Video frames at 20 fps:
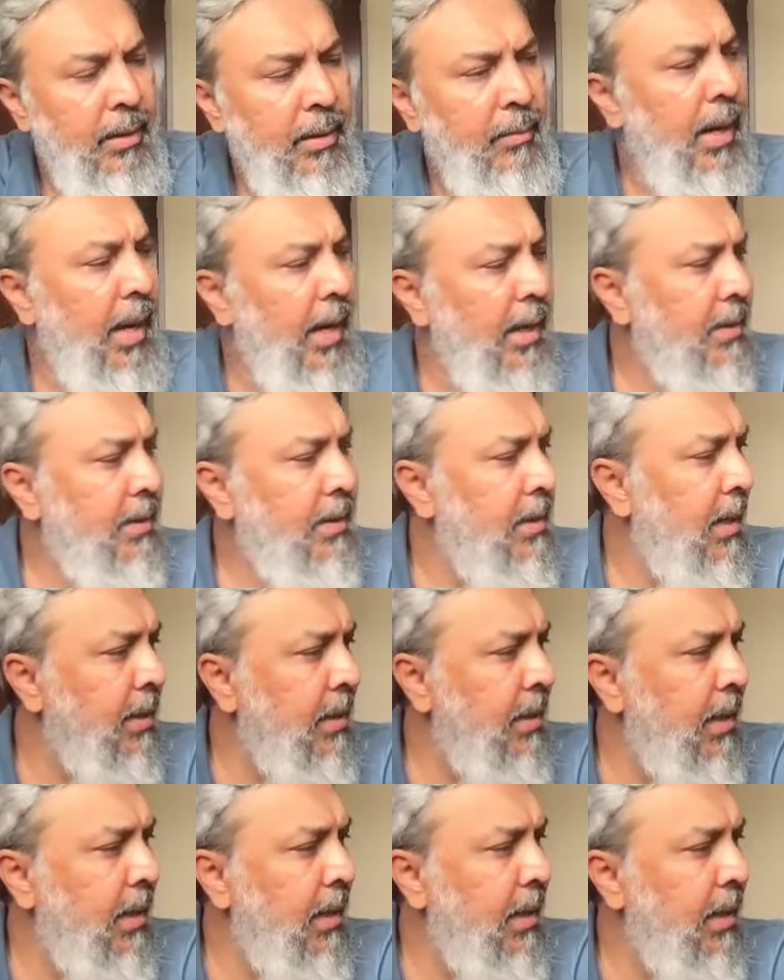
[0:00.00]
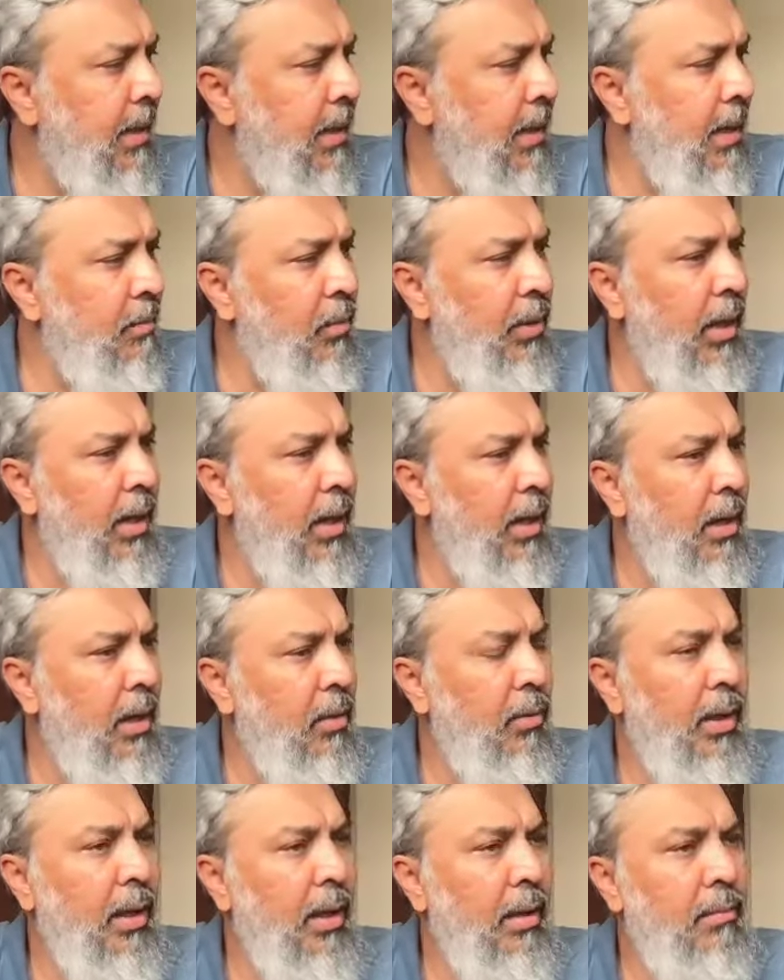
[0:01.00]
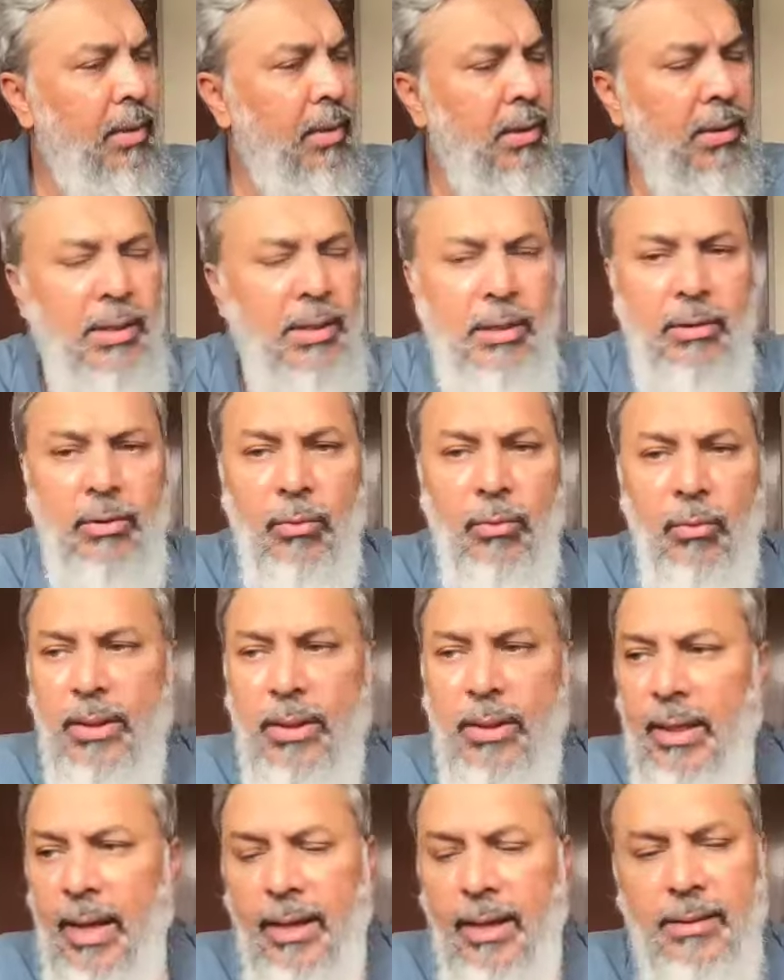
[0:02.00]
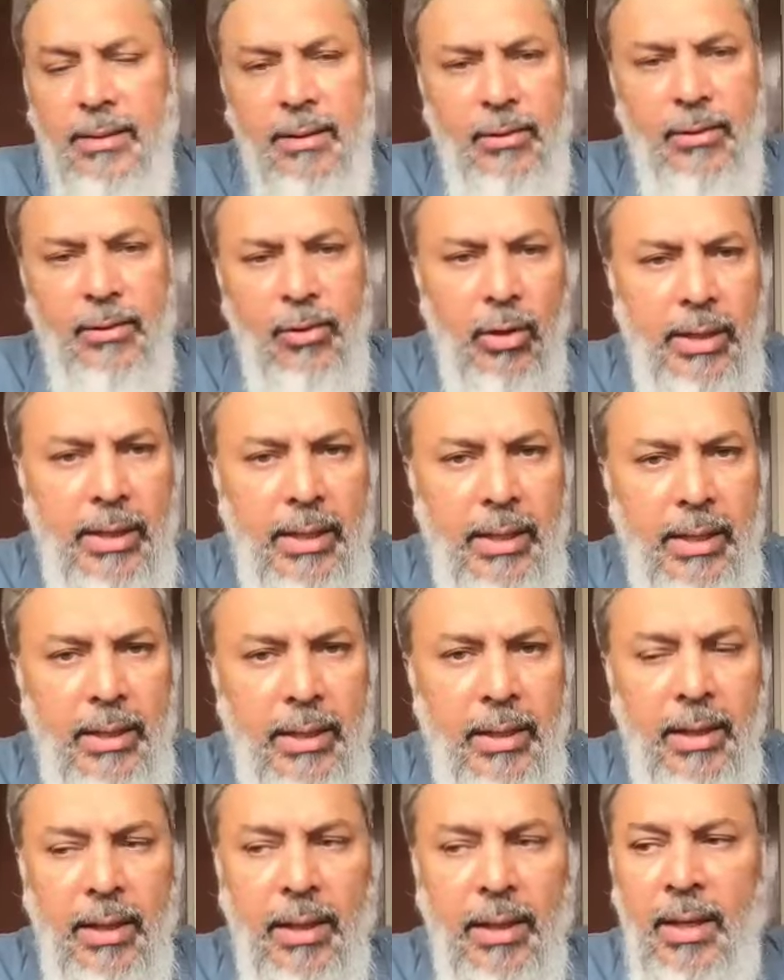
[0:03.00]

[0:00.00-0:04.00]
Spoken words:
But I sat there and I'm looking around and I'm listening to what the guys are talking.